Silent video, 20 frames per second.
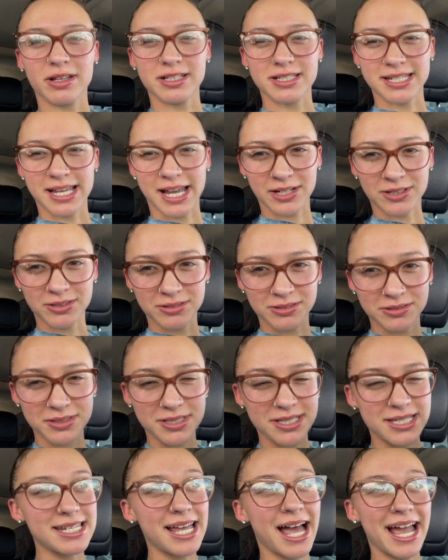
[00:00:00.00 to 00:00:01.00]
title,
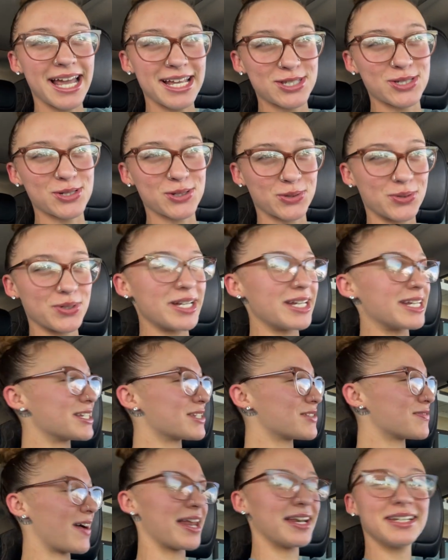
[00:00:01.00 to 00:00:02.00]
it is
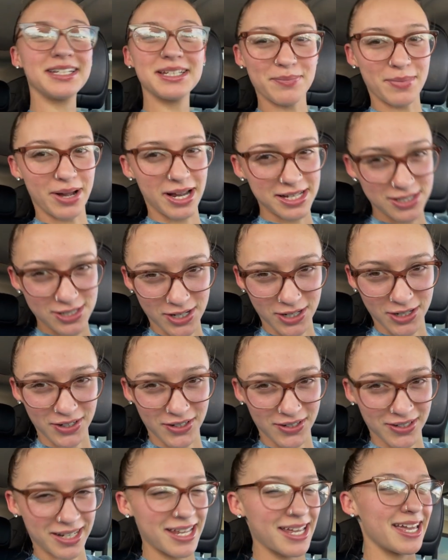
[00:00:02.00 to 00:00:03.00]
finally my
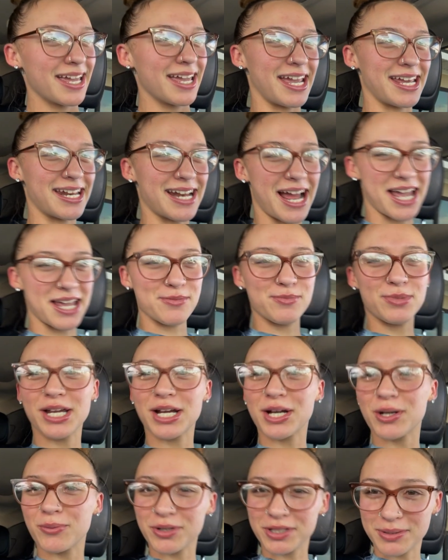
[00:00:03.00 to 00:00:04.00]
turn, and I am
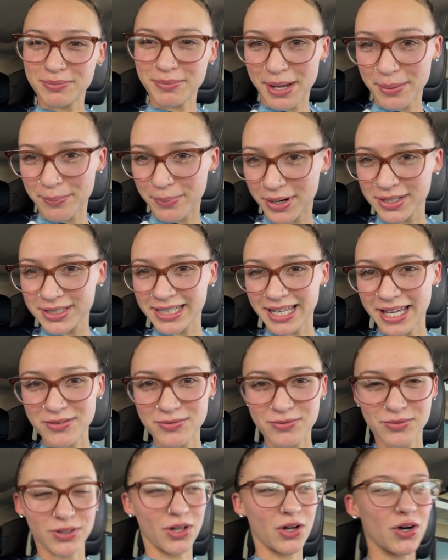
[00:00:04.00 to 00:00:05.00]
here with my birthday
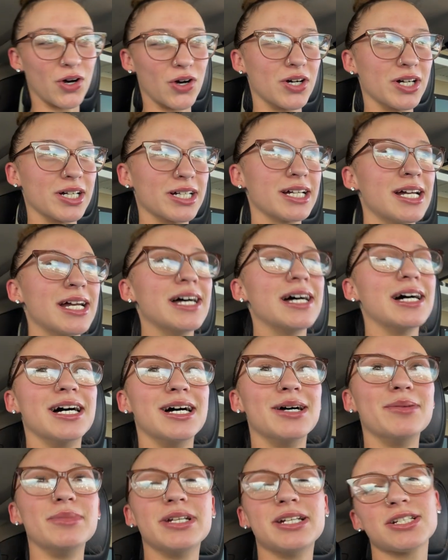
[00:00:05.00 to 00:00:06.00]
vlog.
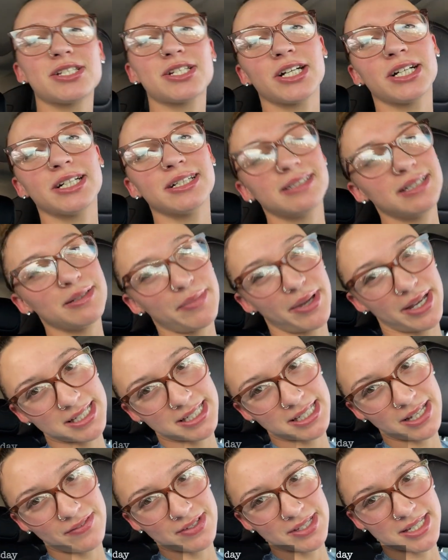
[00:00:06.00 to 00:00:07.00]
It is currently May
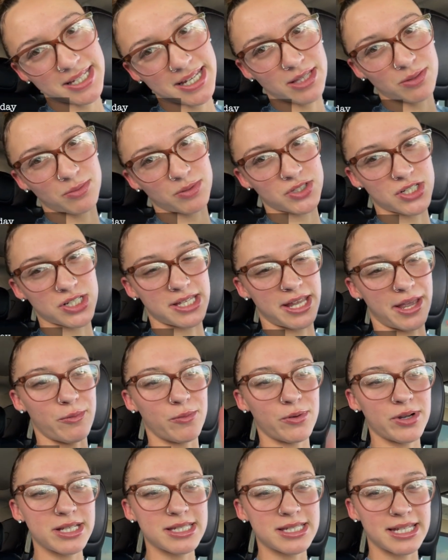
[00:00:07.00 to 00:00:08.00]
17th, which is a
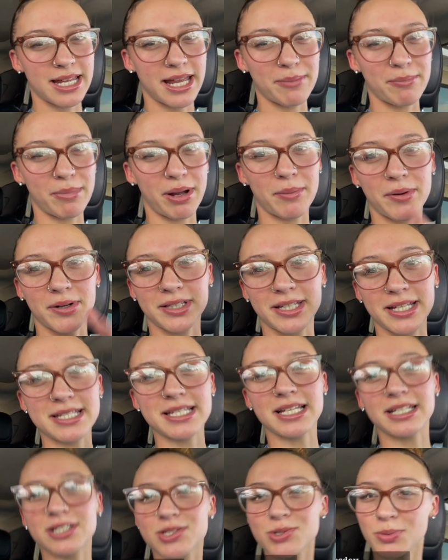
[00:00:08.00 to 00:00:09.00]
Wednesday. My birthday is
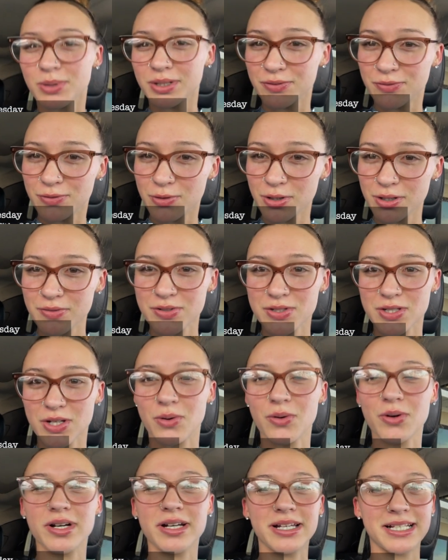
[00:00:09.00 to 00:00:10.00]
on the 24th,
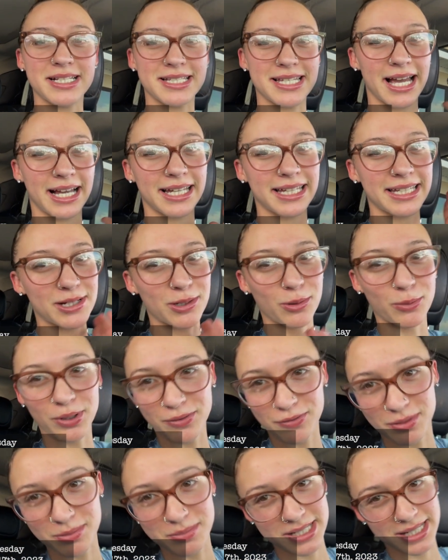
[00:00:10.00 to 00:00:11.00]
so exactly a week
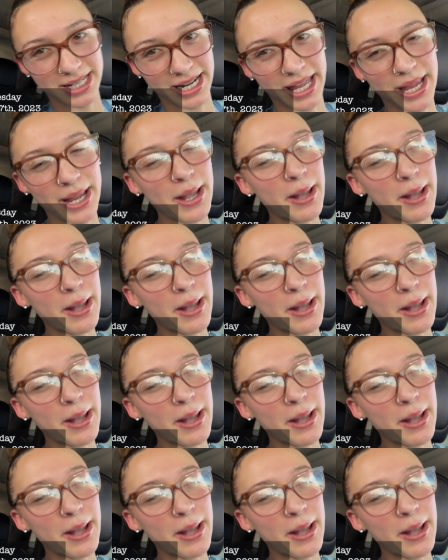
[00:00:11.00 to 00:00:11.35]
from today.